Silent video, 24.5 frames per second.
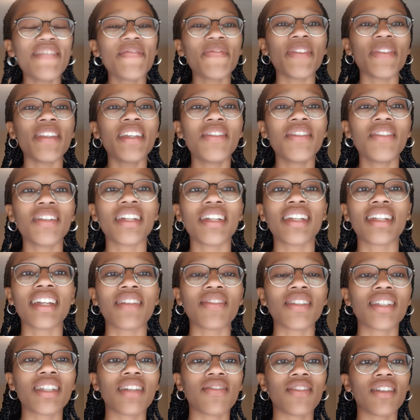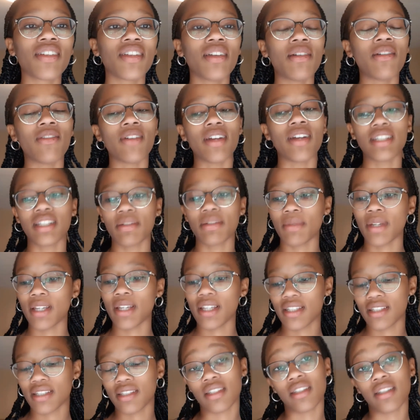you can put that type of stuff on your
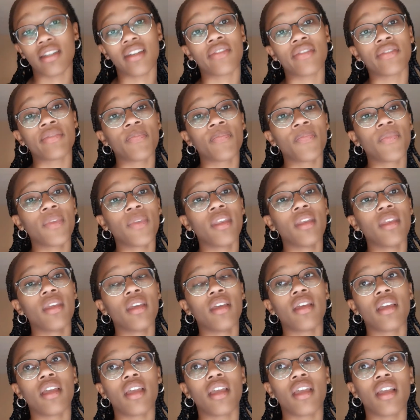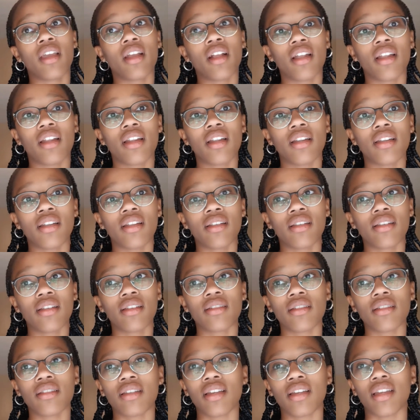resumes and stuff. And
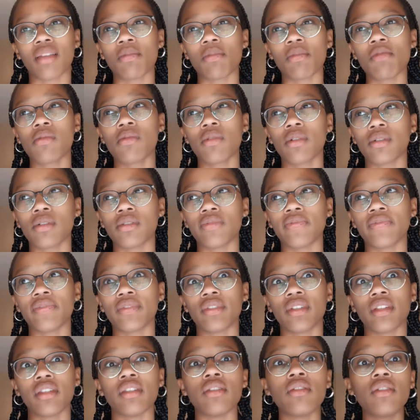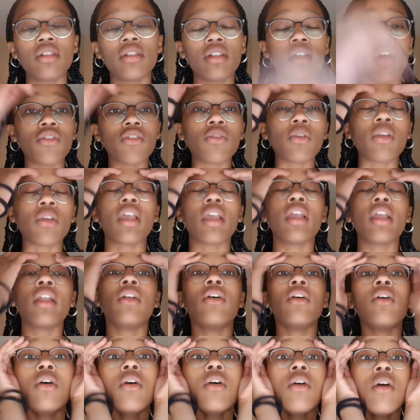like, people will, you can also gain
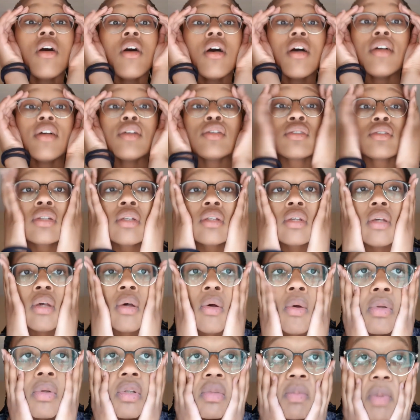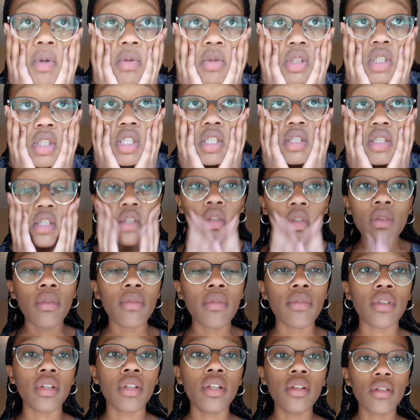skills, broskies,
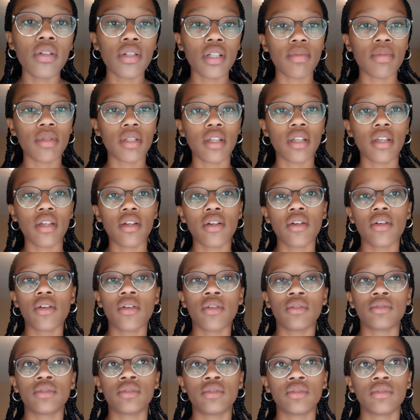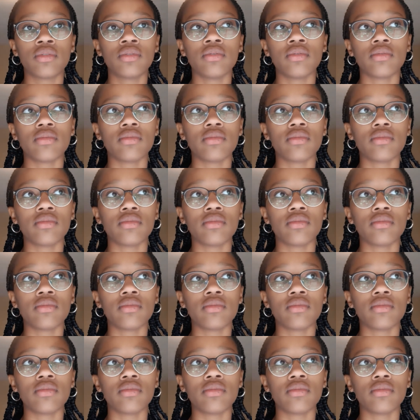leadership skills,